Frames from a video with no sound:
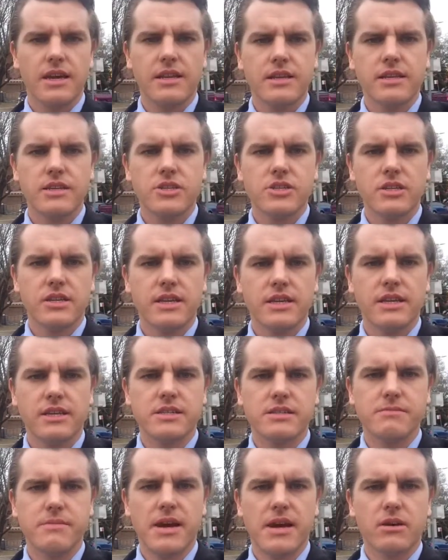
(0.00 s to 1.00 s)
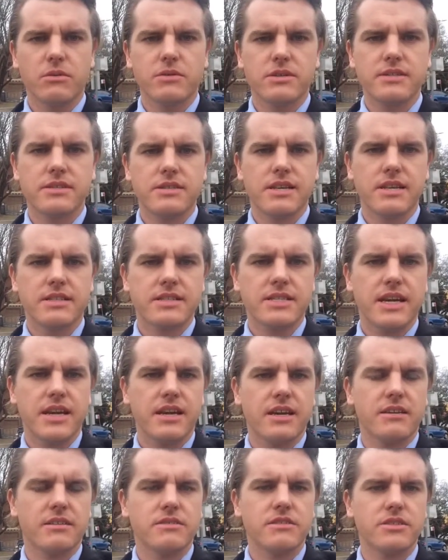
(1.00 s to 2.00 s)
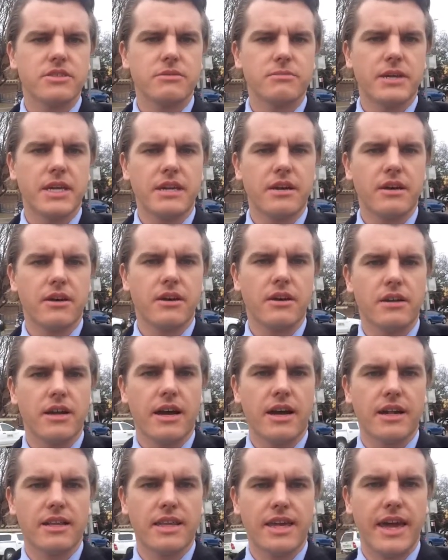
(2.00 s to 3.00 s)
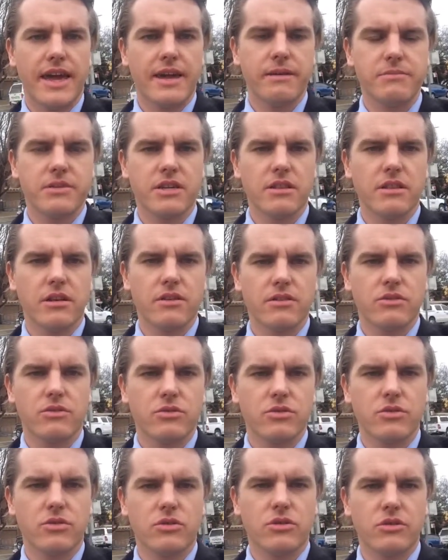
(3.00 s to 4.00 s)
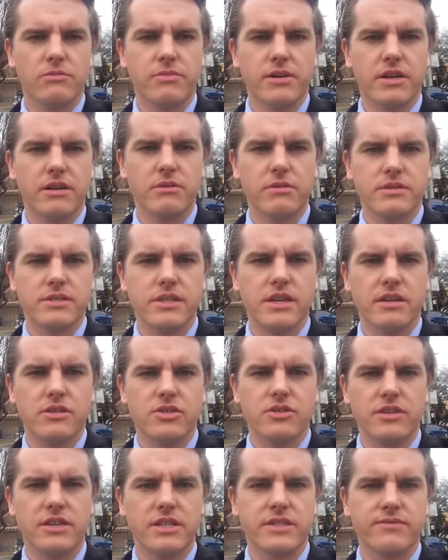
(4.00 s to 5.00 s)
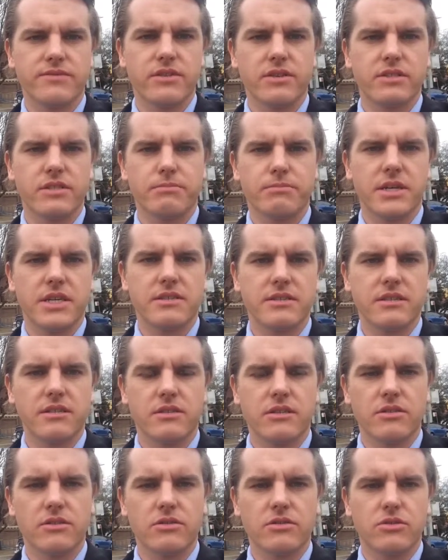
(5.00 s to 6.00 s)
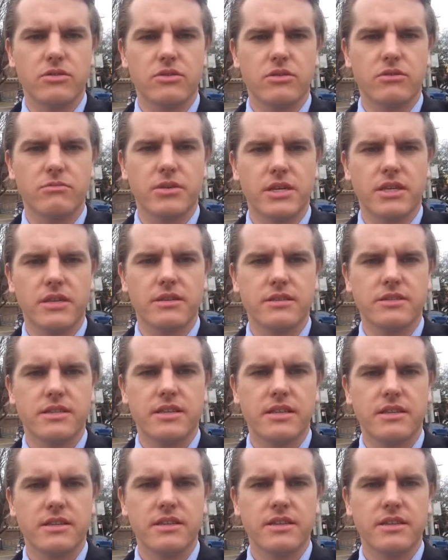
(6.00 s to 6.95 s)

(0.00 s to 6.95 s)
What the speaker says: Initially his matter was set down to be heard at Camden Local Court, but it was then transferred to Picton Local Court because